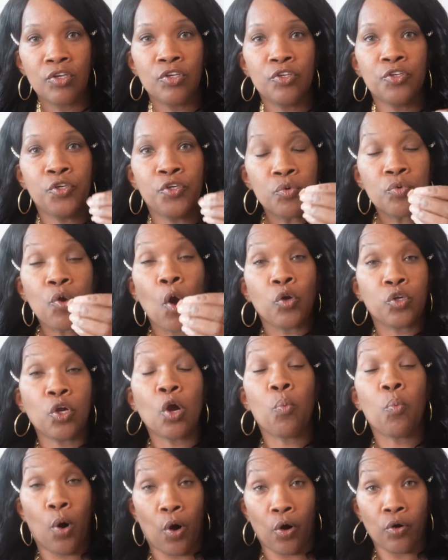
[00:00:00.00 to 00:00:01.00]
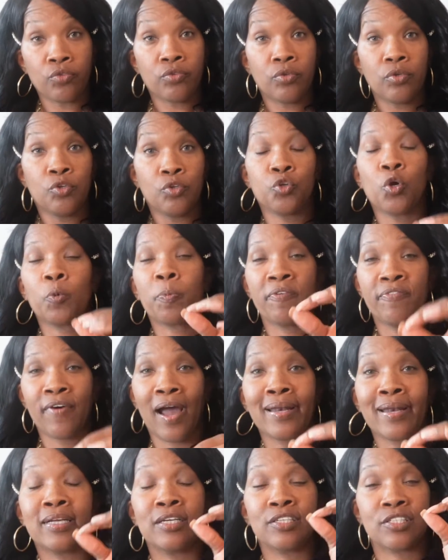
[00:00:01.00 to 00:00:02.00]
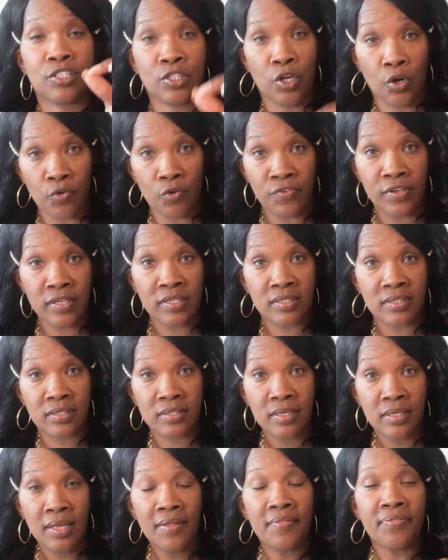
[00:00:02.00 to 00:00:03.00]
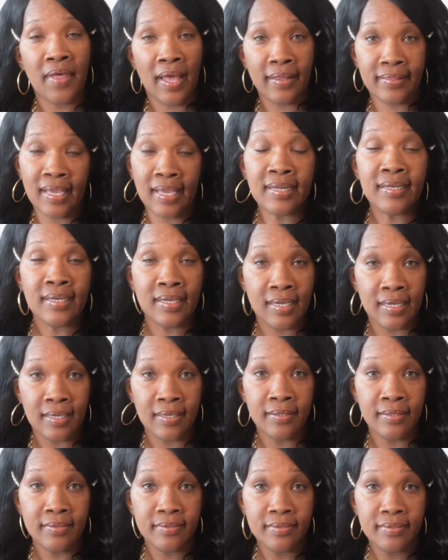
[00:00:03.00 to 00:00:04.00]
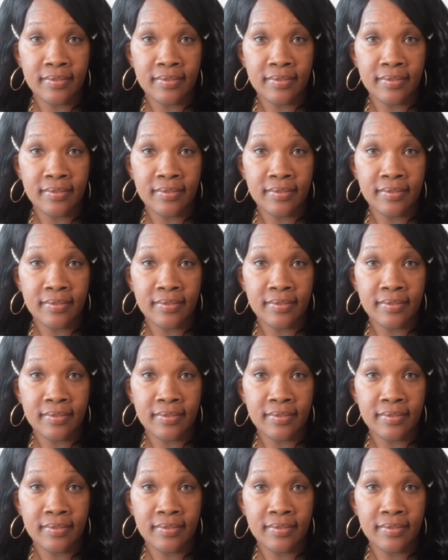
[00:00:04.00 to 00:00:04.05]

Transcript: You know your worth. You're providing a service that they need.